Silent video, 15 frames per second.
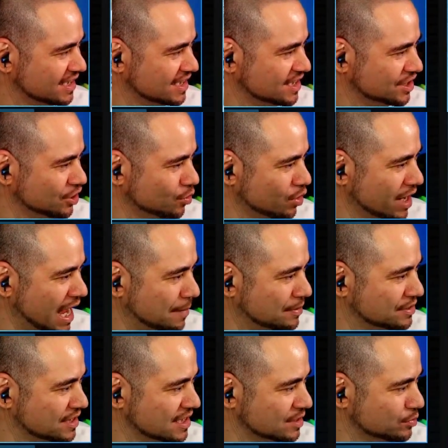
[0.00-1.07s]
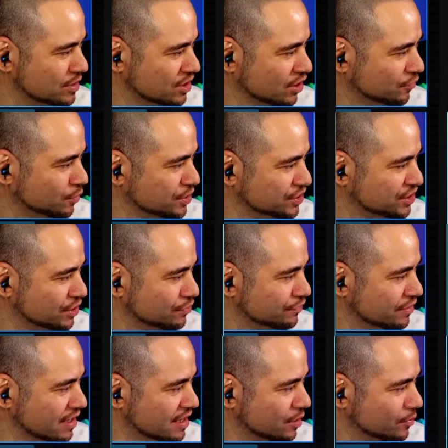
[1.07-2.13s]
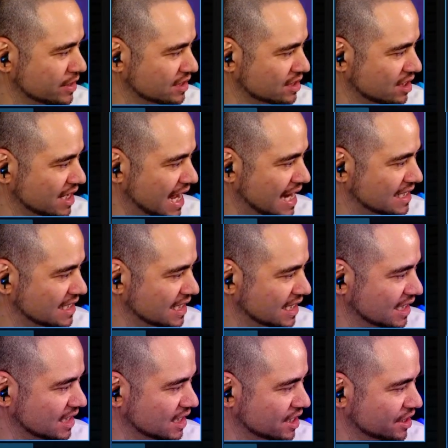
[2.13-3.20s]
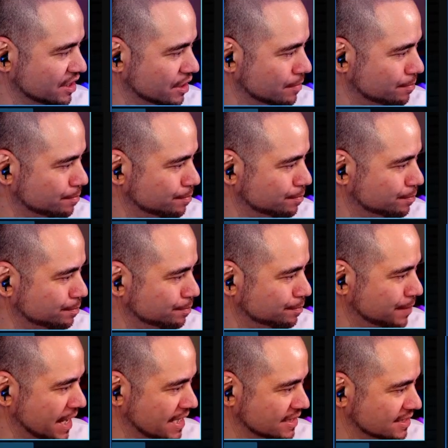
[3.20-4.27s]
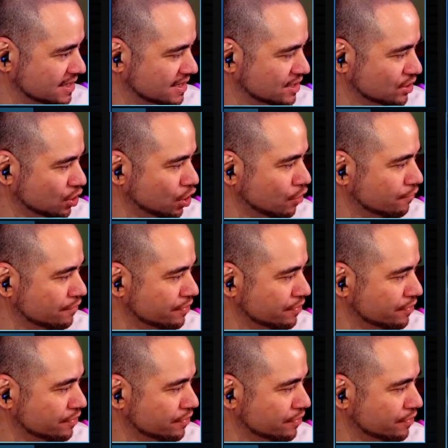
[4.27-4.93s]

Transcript: So what happens is we start off with the silver and then we start adding the paints of